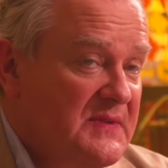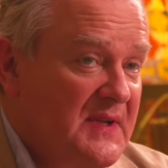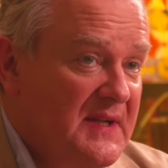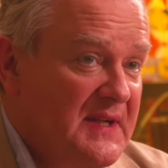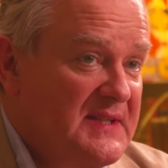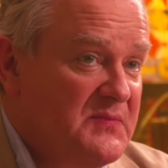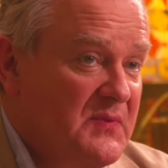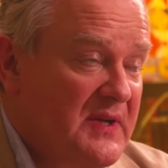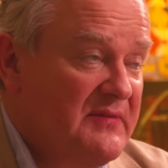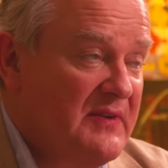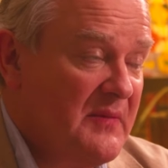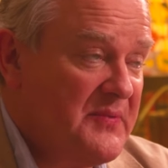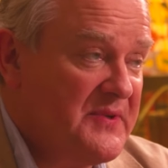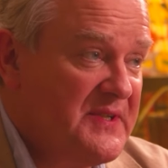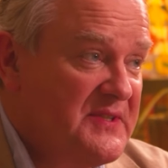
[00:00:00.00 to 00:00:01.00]
at least one of
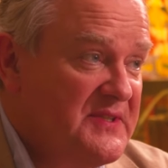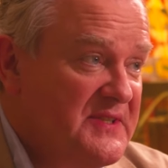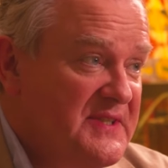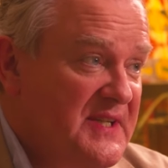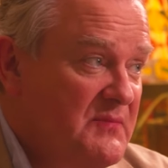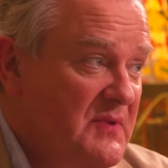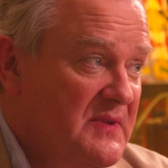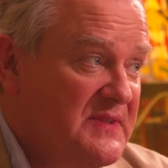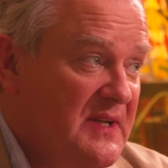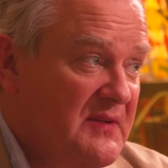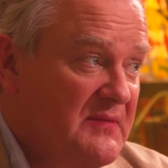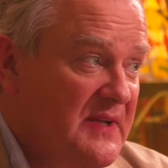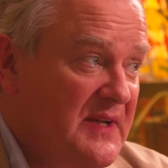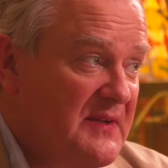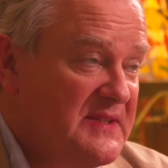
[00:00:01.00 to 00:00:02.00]
our producers said, "Well,
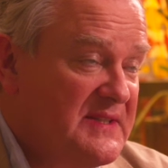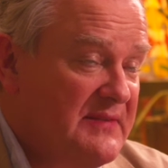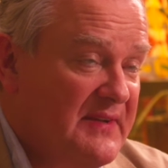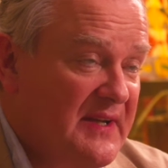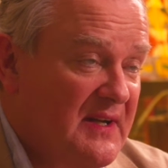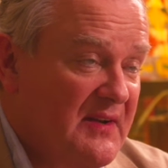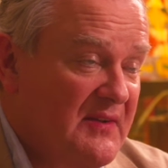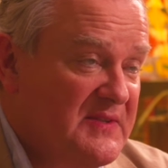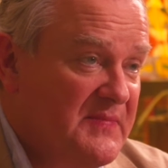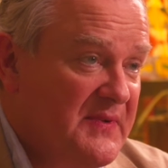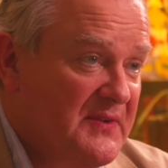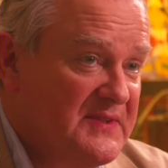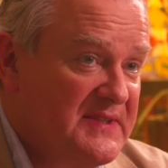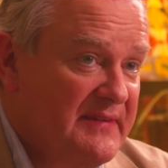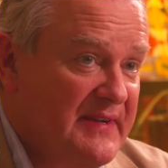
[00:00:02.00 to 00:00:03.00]
don't you know, it's never going to last
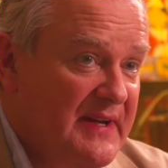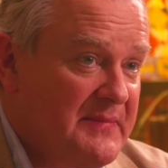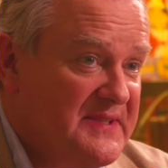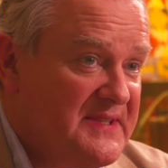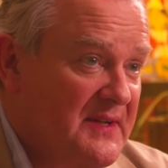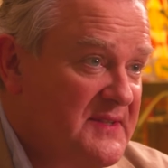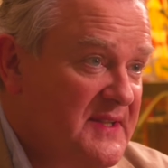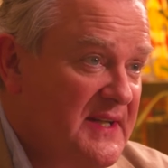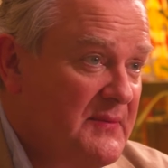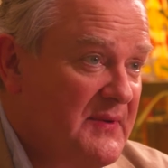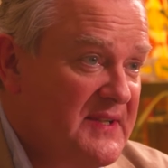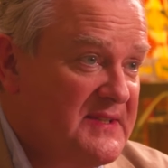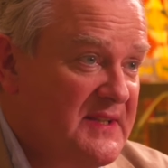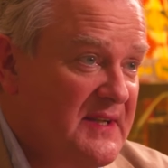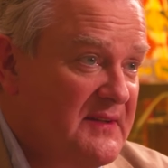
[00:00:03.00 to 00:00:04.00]
beyond seven episodes
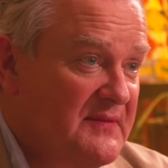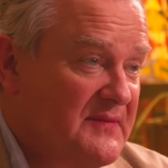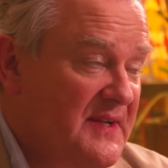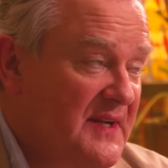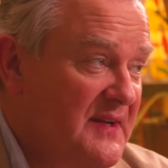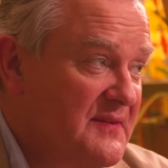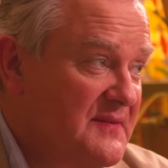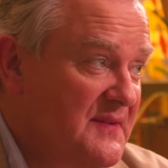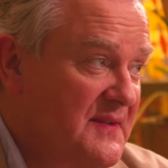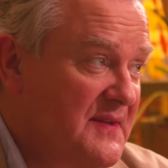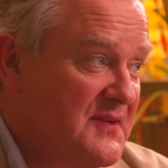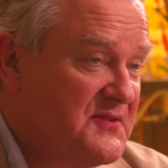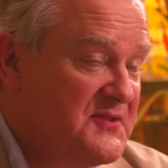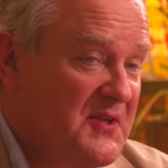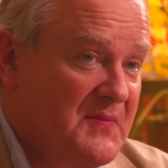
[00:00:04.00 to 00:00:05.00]
anyway, so don't you know
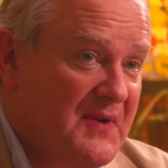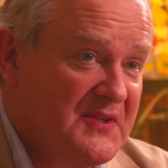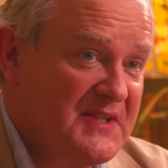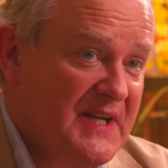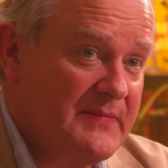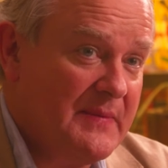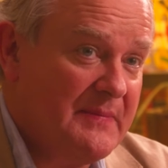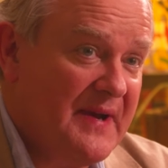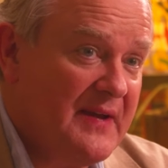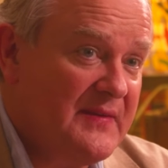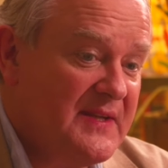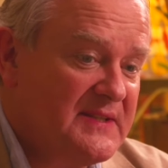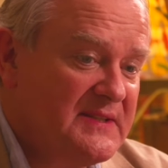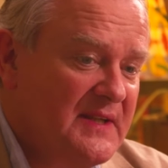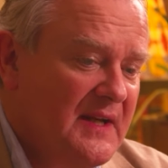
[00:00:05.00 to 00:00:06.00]
lose too much sleep about
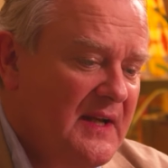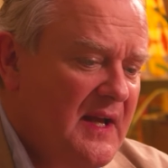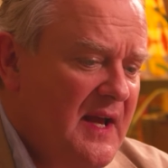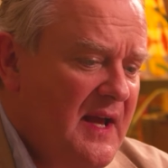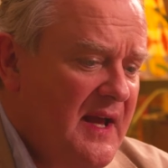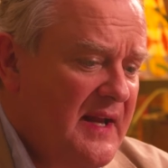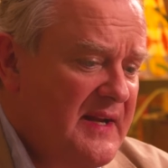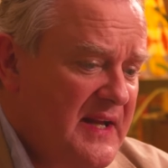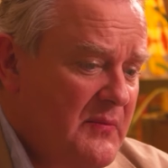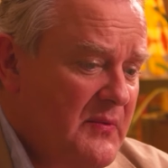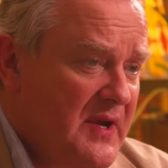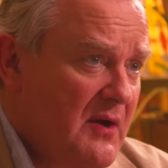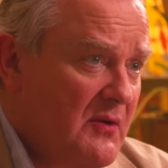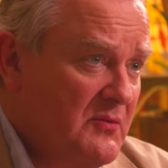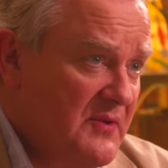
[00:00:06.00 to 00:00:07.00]
this." And here
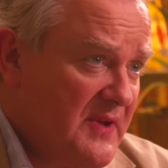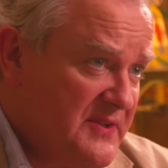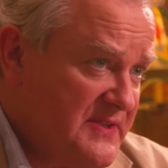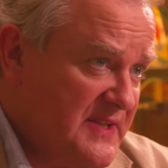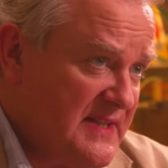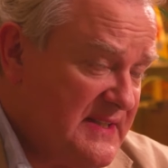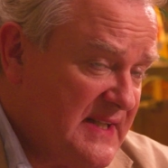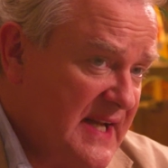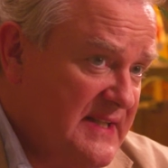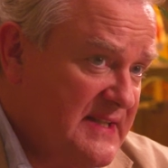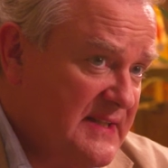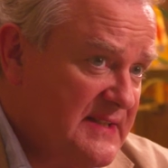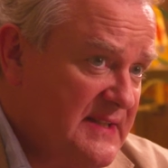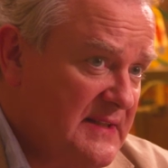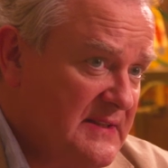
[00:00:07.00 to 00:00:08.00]
we are, all those years
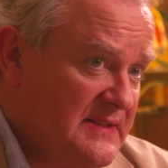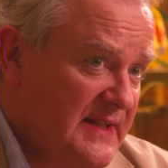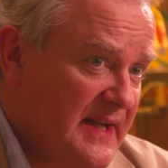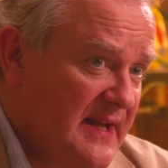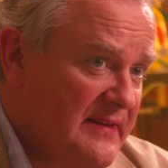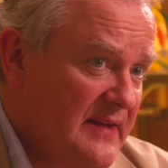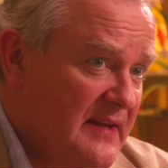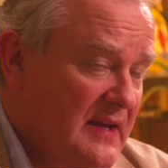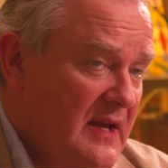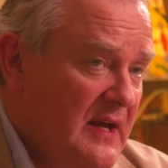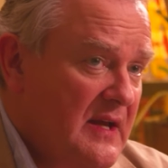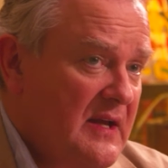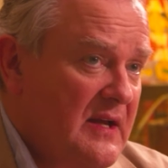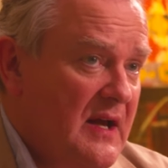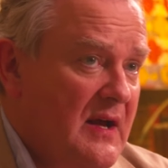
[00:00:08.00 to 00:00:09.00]
later, still together
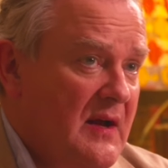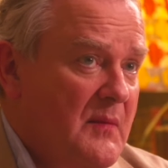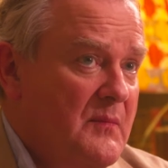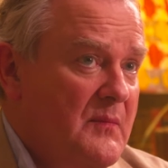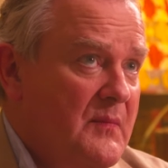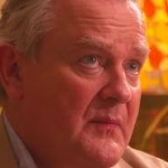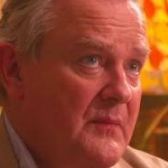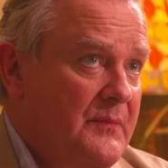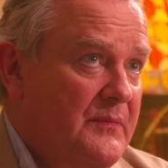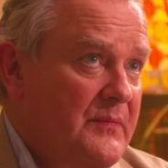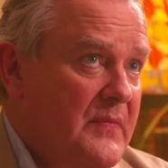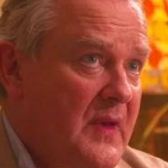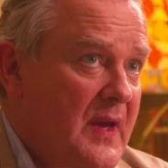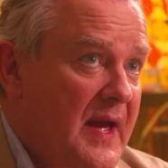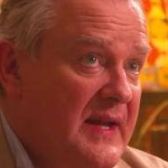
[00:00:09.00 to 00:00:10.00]

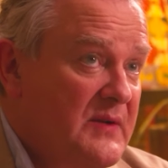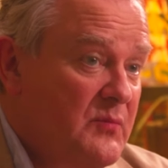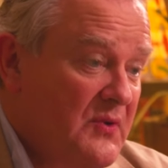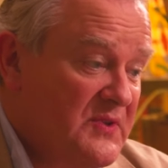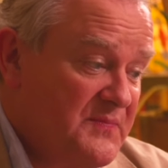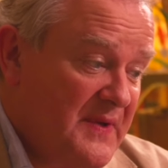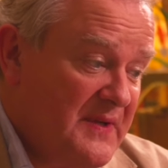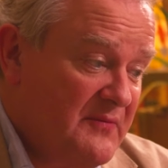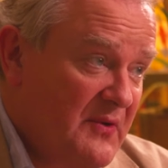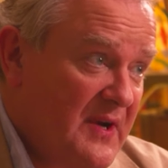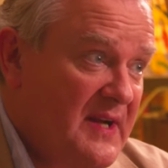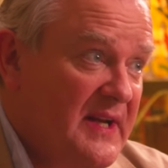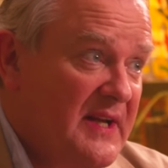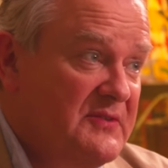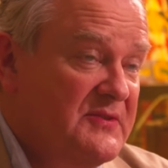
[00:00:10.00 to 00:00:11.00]
um, and what's been
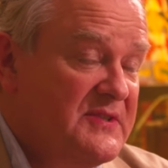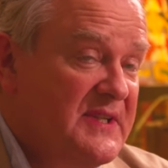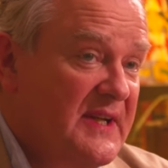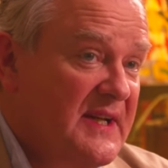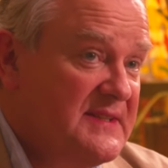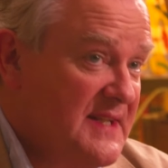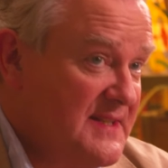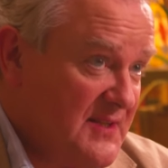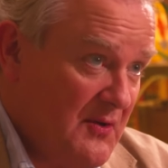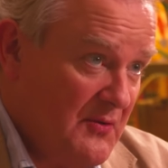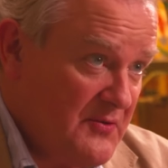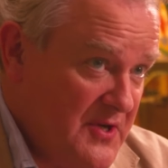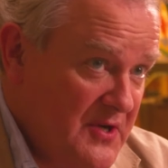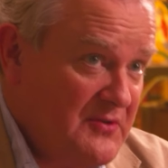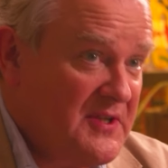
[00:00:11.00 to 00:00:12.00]
really interesting is there's a whole
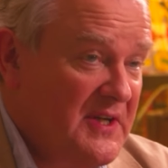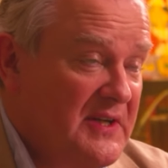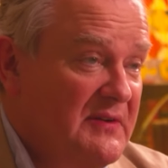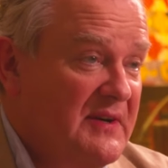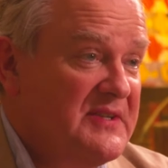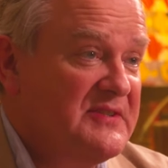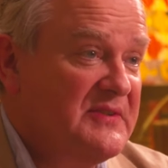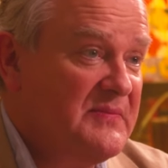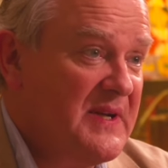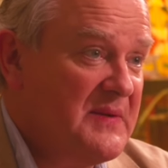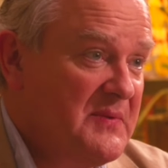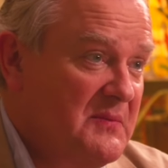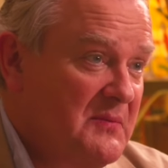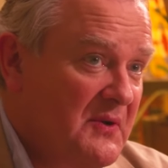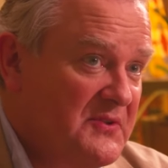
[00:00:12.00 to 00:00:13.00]
new generation of
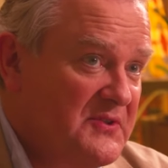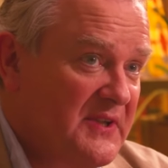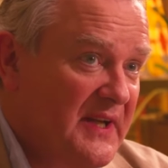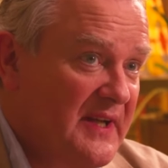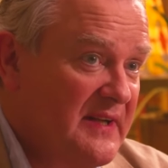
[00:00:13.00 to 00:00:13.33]
people watching